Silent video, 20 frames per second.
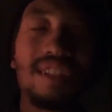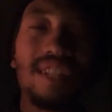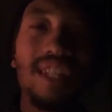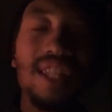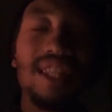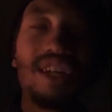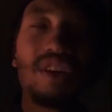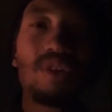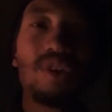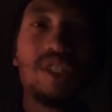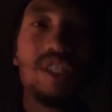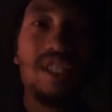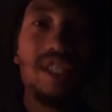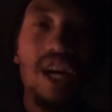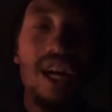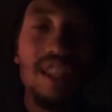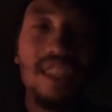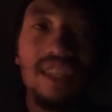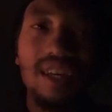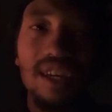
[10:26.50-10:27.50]
that there is
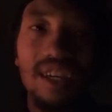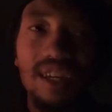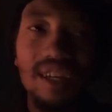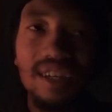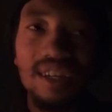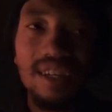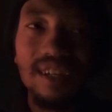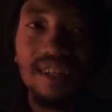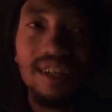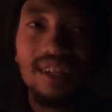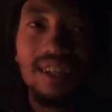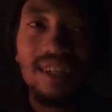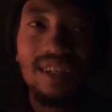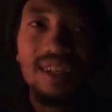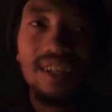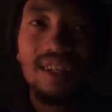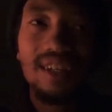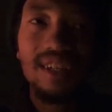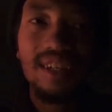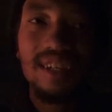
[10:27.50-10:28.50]
nothing
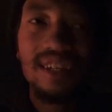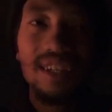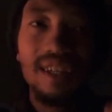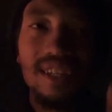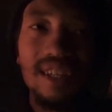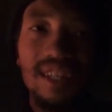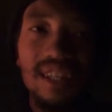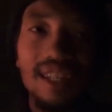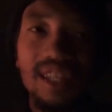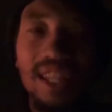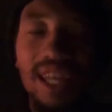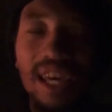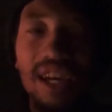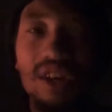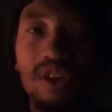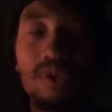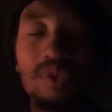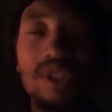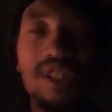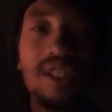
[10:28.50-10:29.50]
they
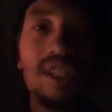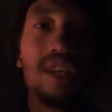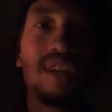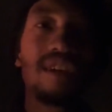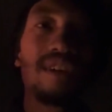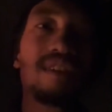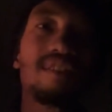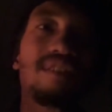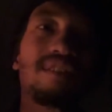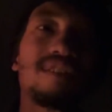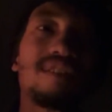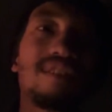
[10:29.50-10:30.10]
could receive,